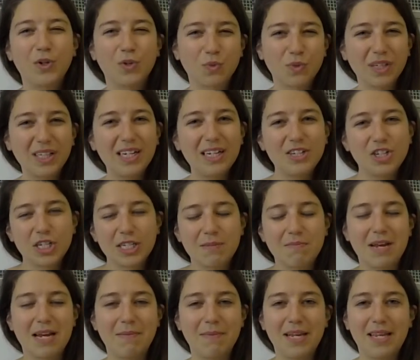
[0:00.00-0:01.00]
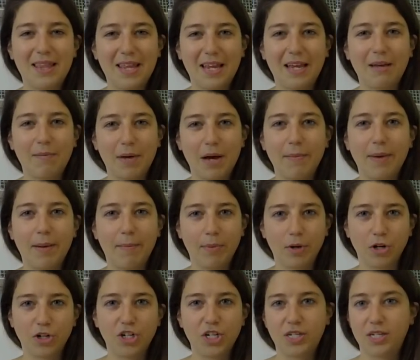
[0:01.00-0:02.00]
which really just made me think about
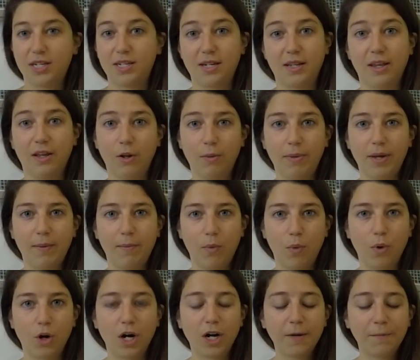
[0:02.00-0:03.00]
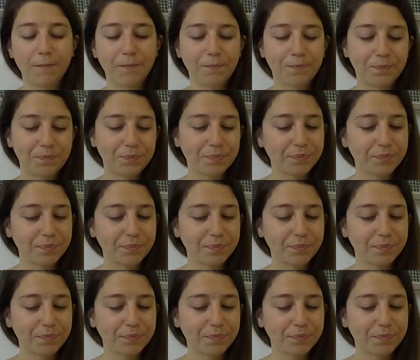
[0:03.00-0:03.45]
my purchases a little bit more.